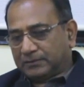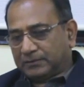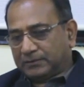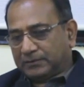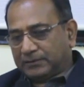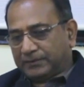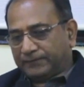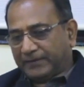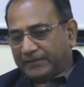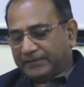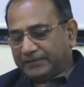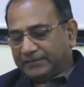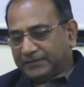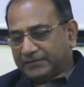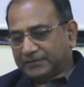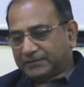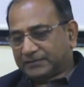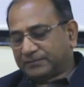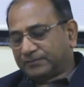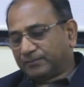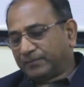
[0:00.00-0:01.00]
If I just
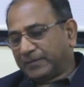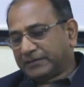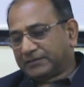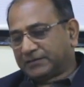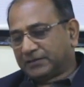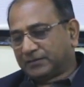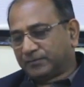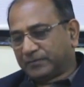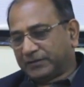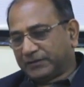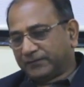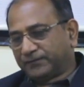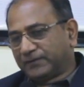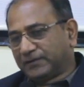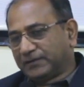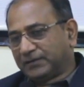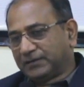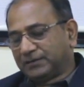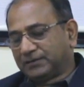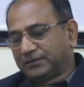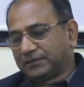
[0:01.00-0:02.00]
mention
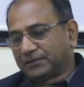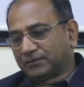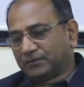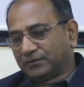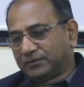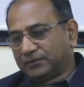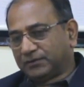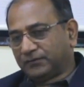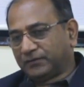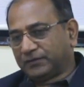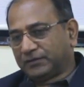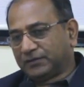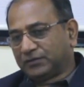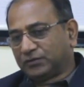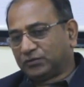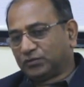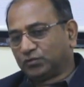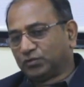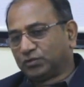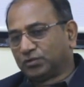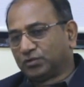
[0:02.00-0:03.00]
briefly Technology Vision
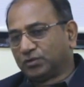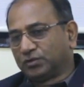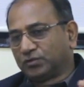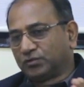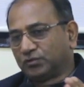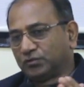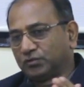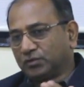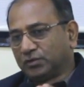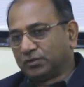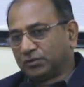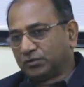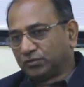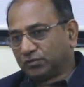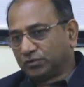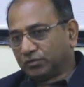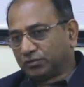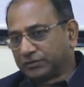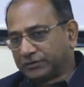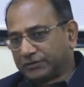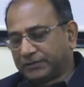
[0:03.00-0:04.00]
2020 and
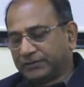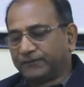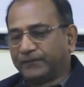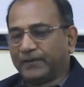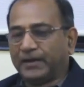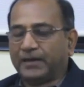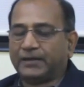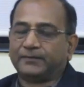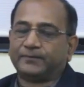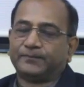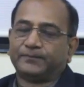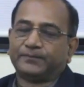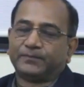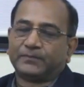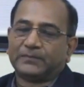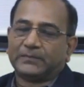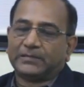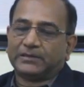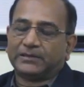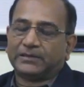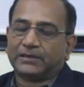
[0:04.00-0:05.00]
2035,
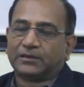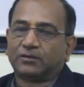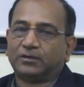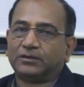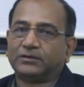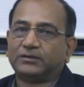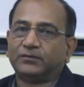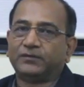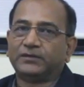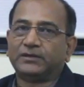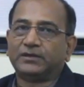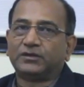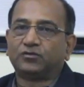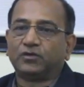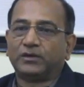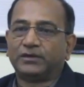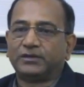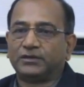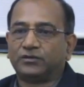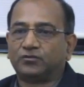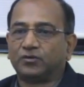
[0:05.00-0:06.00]
Technology Vision
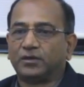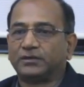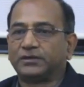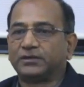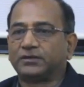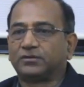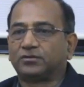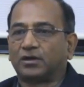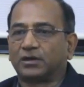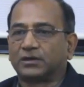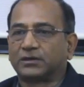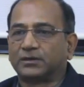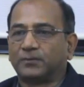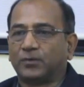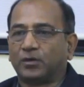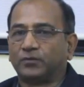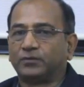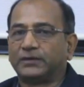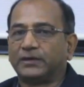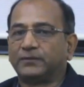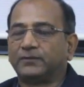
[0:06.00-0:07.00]
2020 talked
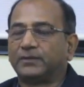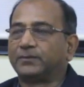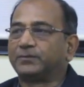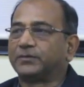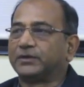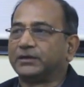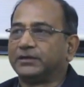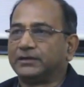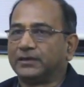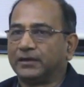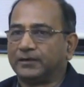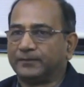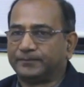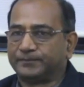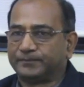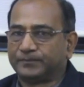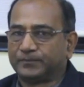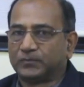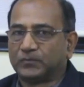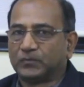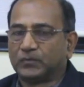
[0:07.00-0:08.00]
about developed India.
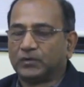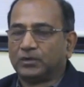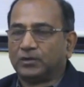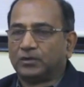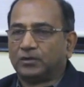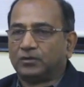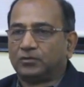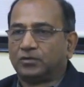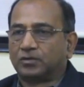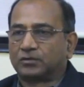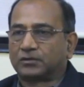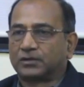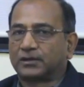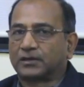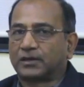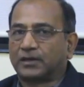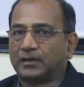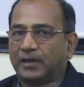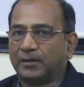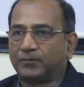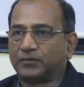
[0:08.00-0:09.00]
Dr.
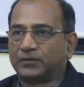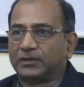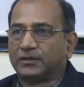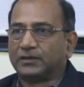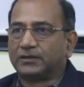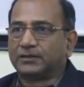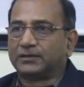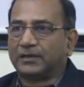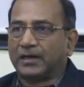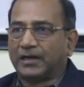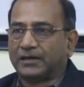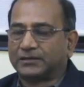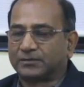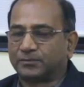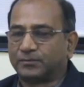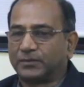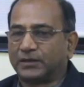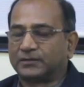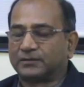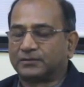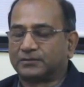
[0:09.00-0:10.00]
Kalam, till his last
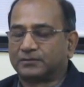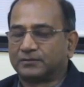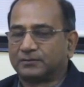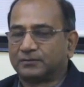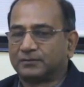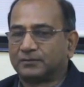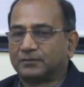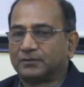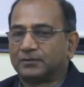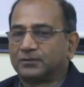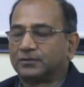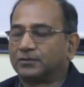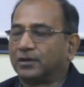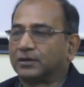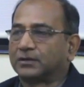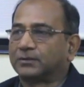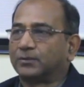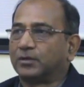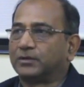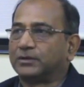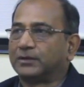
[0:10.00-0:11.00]
breath, talked
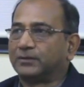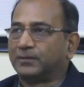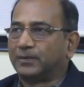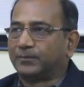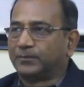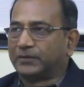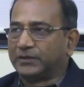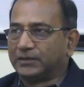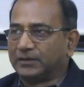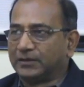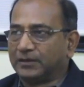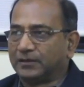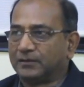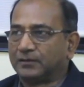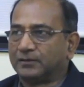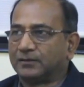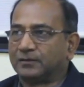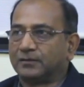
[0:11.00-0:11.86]
about developed India.